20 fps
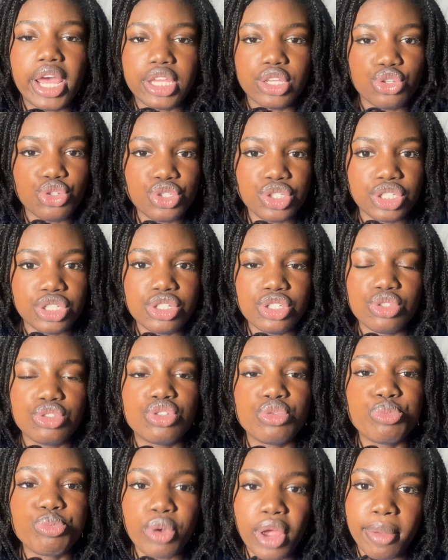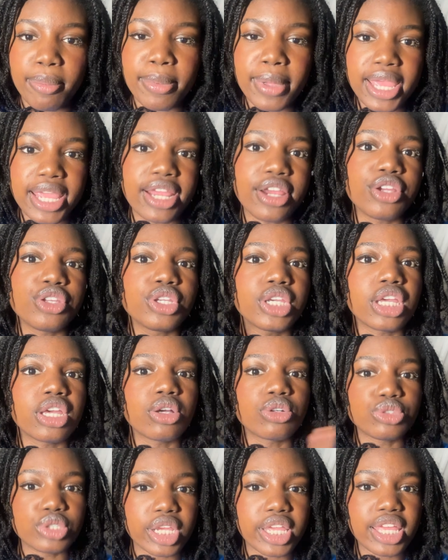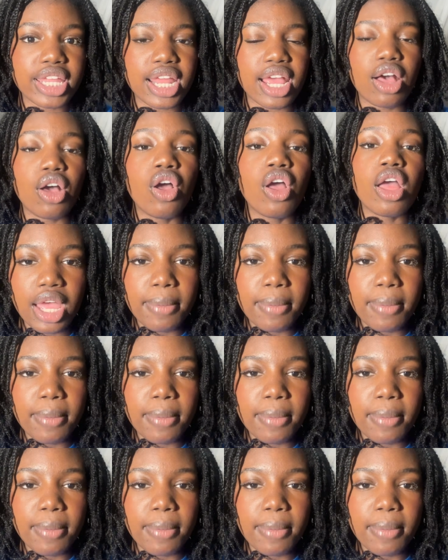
usually do to prep my hair, you can go check it out.